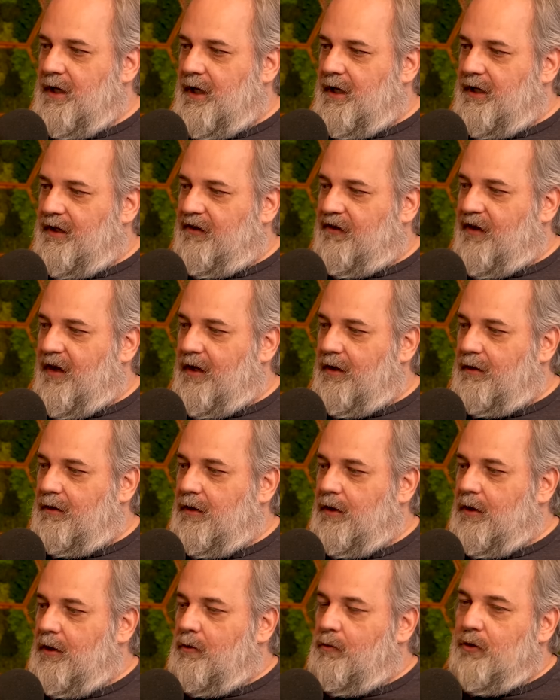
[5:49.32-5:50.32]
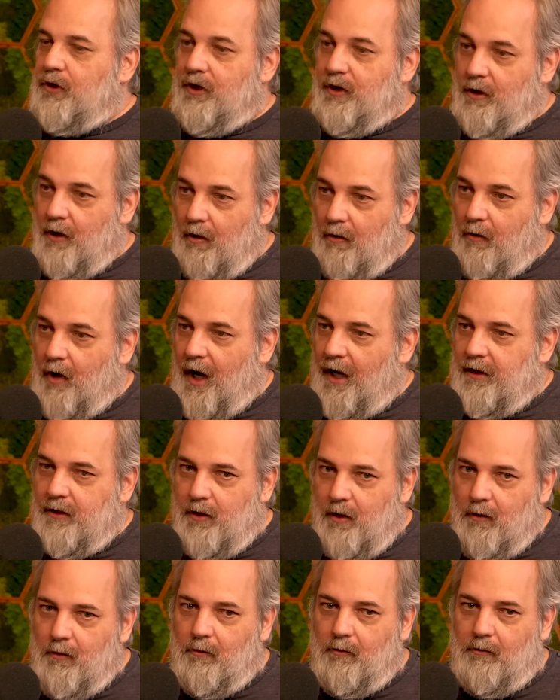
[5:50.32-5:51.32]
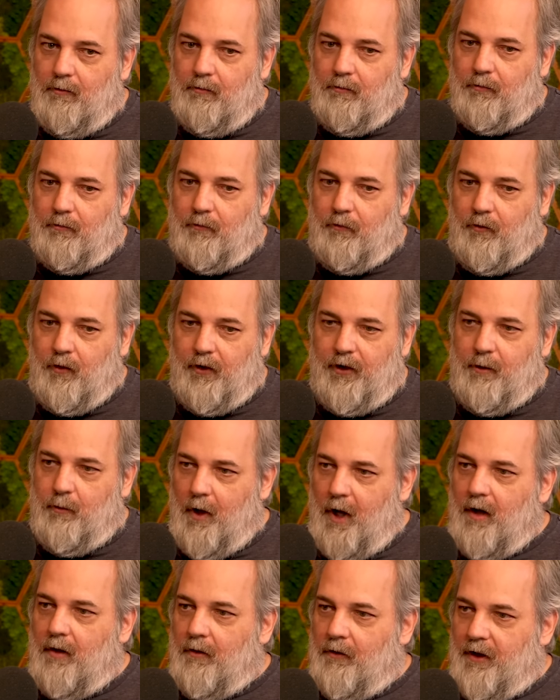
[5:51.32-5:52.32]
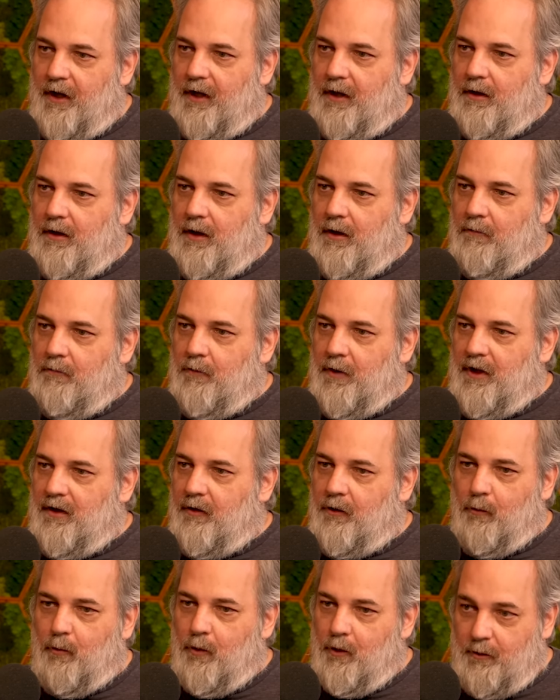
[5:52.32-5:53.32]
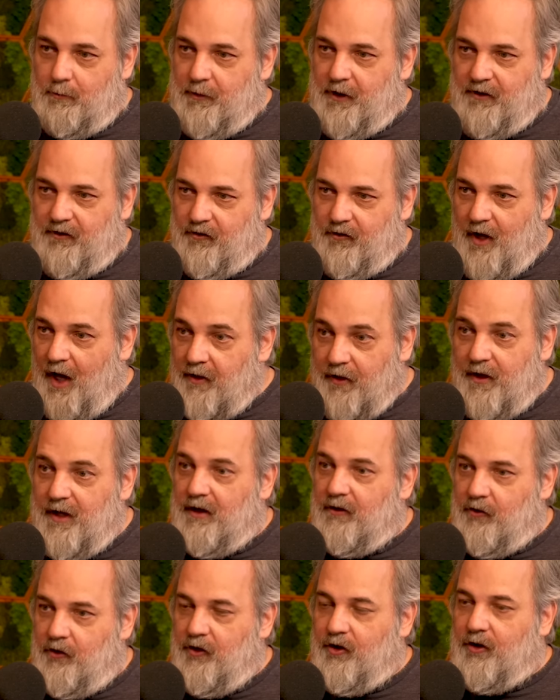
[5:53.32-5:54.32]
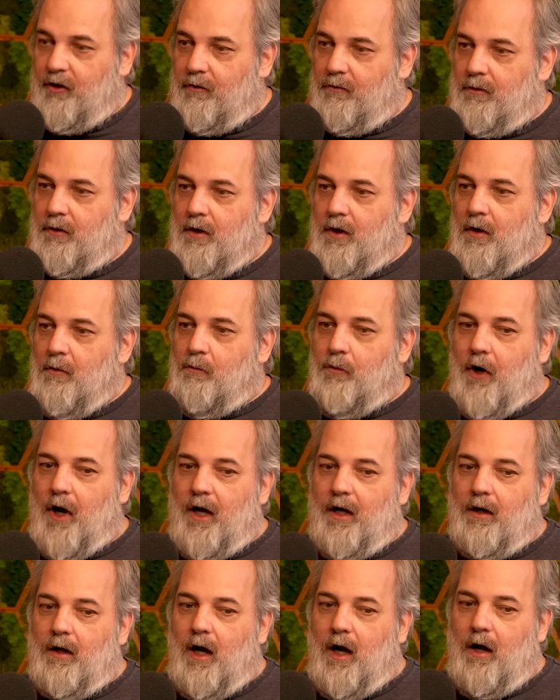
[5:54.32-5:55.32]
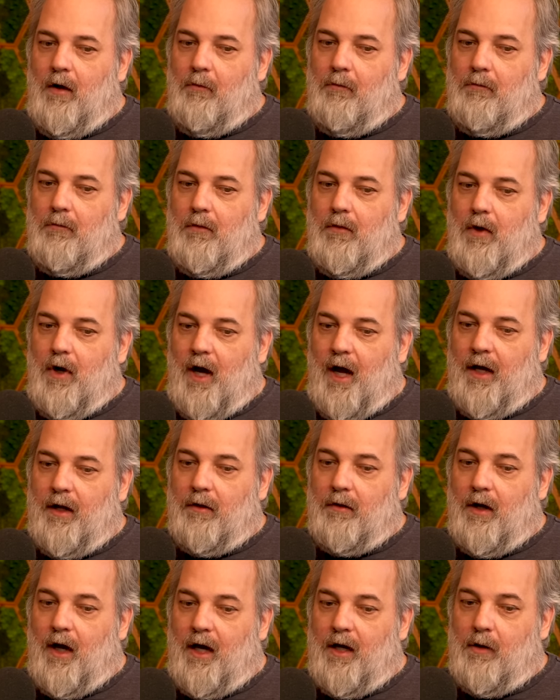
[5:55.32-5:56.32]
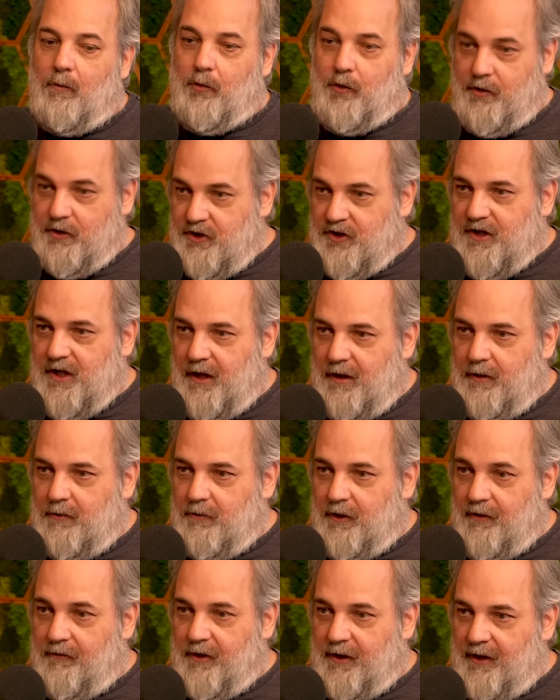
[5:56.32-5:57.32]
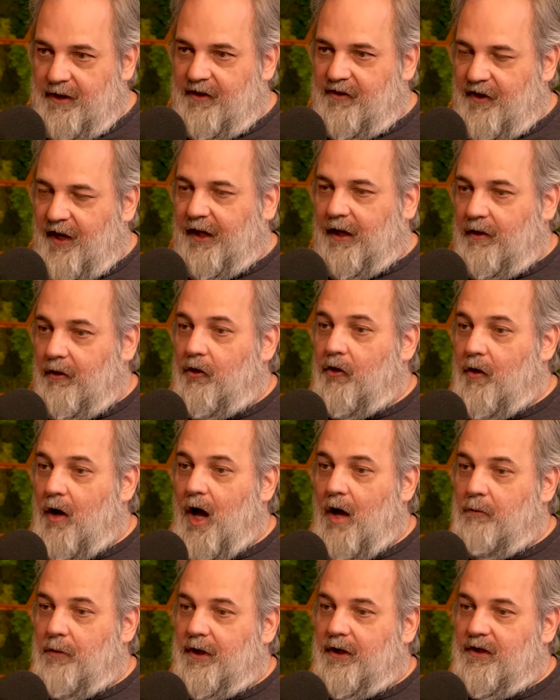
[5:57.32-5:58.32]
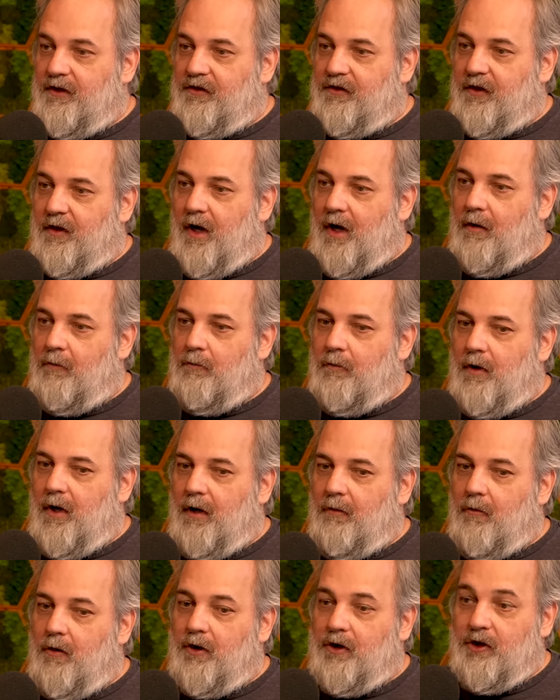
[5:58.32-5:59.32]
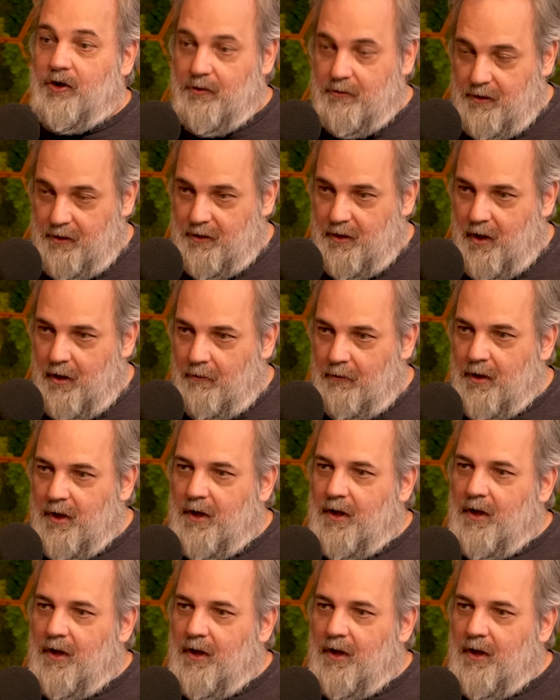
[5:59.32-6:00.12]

and he said, well, you know, I know fully well that the word means nothing to you, but I appreciate you giving it a second thought, because I want you to know